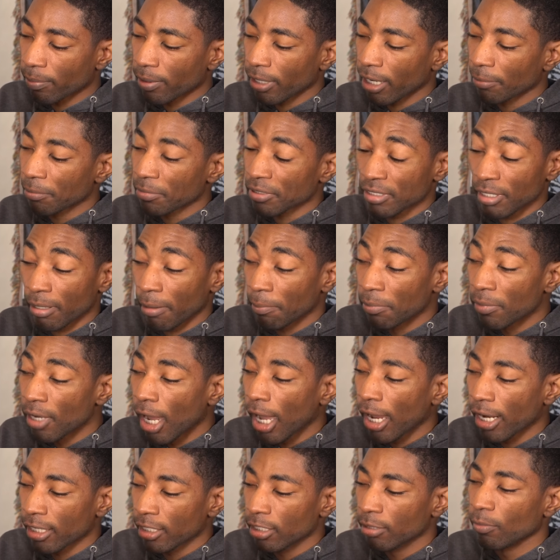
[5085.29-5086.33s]
but I'm just, I'm
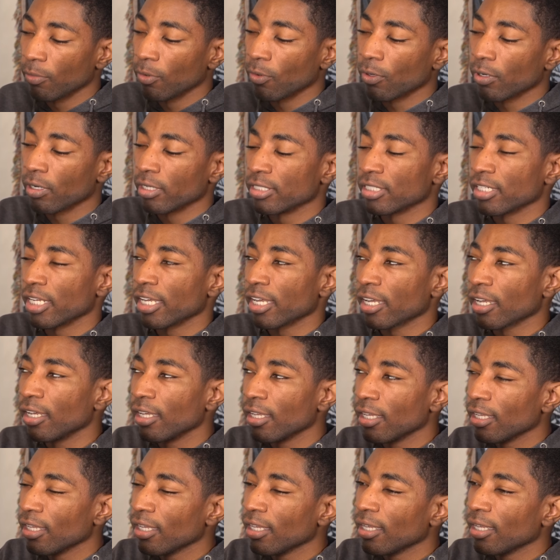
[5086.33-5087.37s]
not anymore. Is like
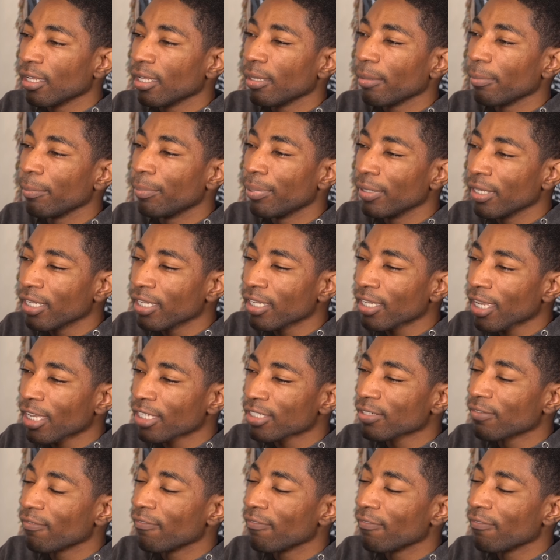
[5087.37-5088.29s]
being as